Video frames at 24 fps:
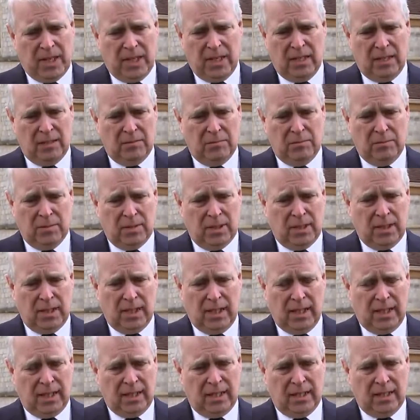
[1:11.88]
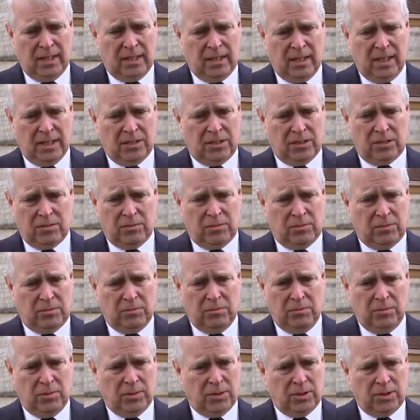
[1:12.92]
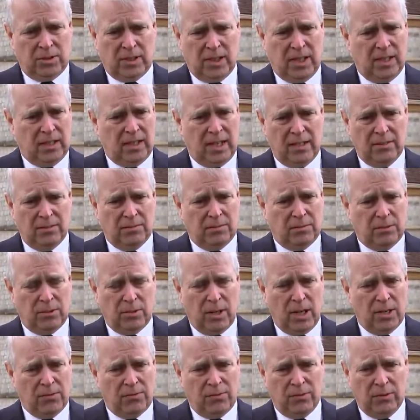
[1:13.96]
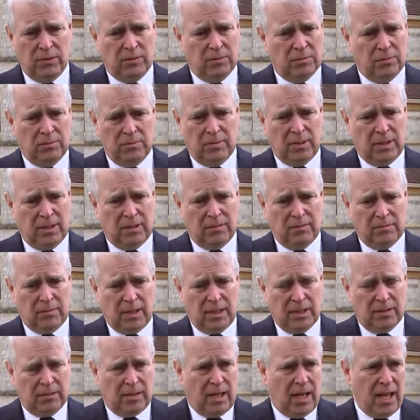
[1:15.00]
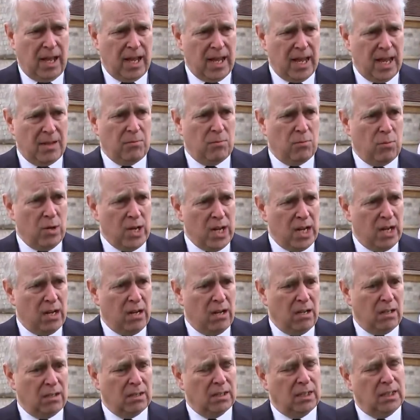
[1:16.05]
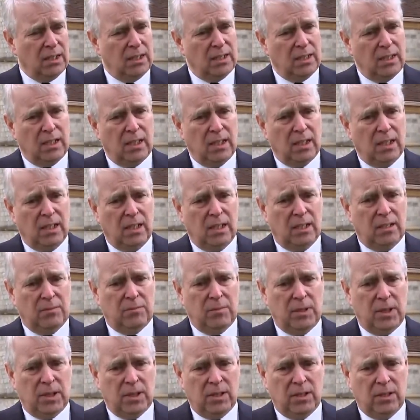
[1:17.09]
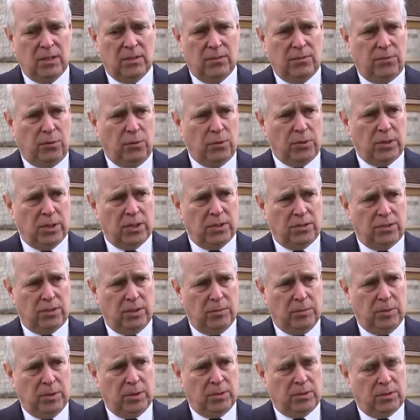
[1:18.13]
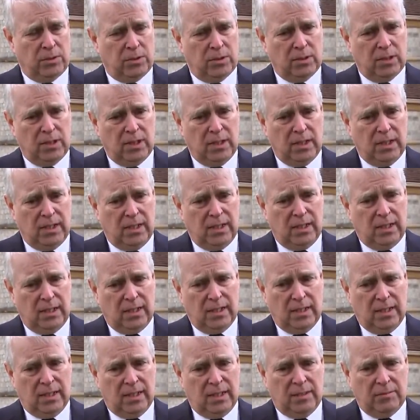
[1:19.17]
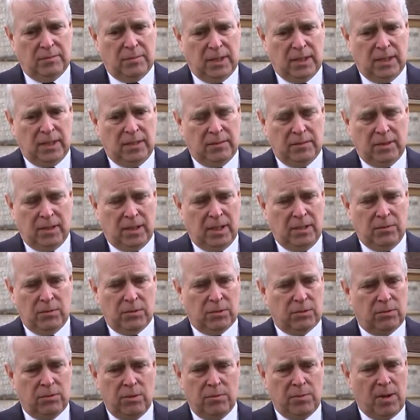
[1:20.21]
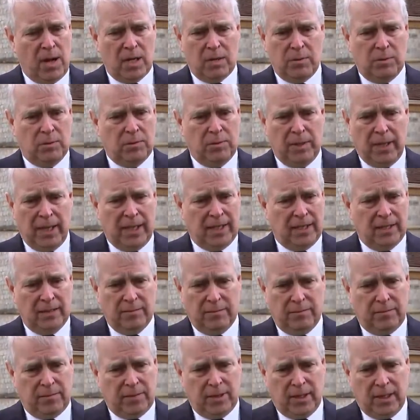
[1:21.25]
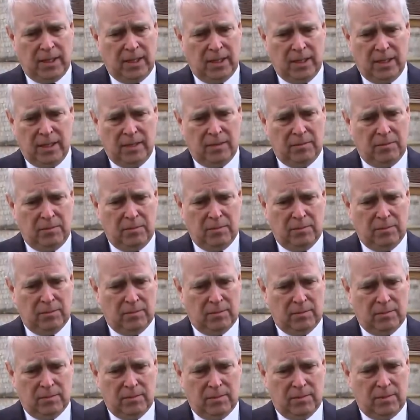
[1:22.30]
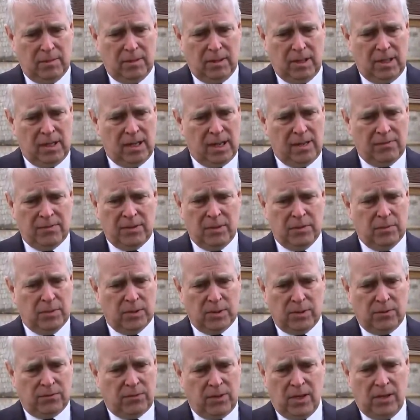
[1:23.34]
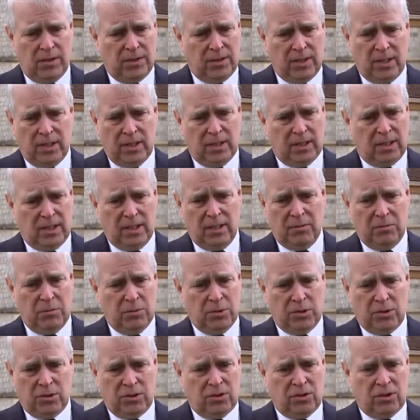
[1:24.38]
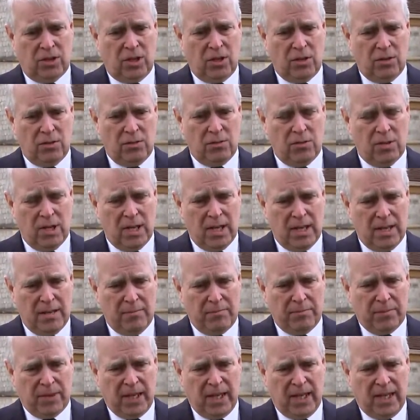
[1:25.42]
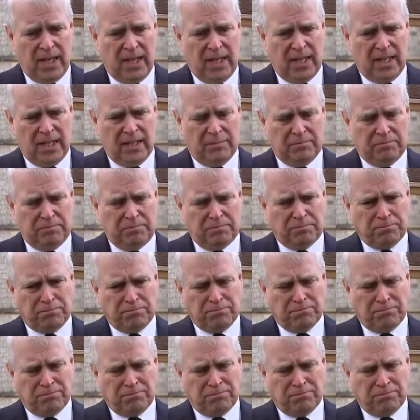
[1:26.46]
Um, and I just want to say how grateful uh, I am, we are, um, for these tributes. Um, uh, he was a remarkable man, um, I loved him as a father. He was so um,